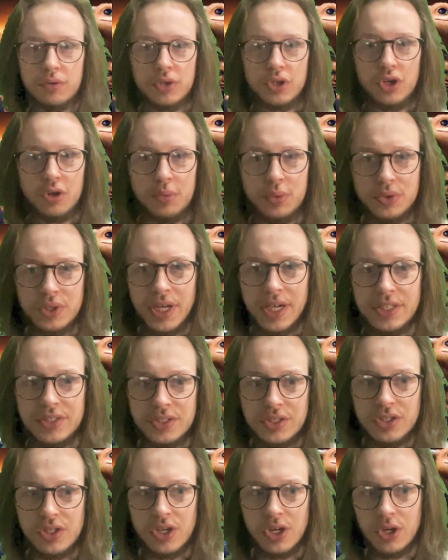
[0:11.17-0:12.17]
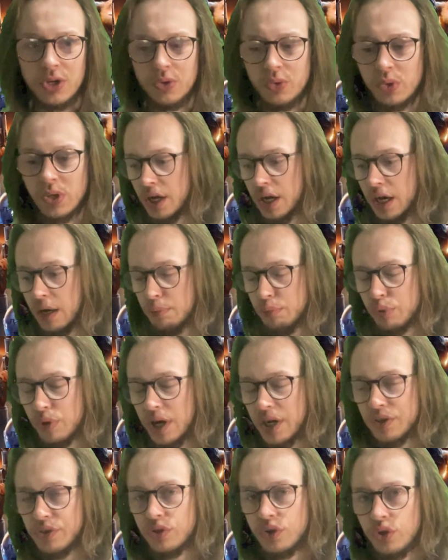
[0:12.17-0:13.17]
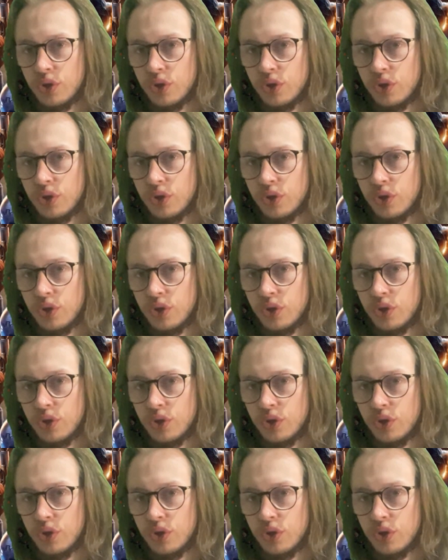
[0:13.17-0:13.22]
a couple days ago, a brand